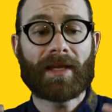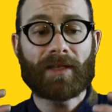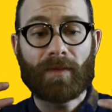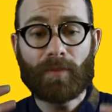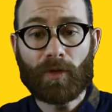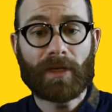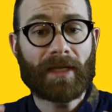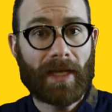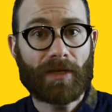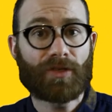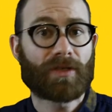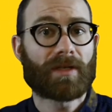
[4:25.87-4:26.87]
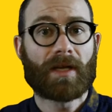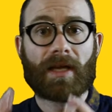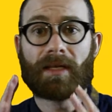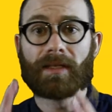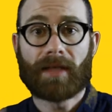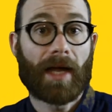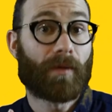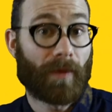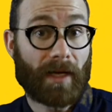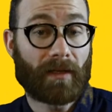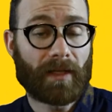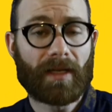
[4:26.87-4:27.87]
and communication
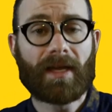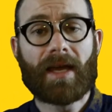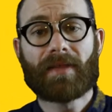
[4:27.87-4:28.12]
directly.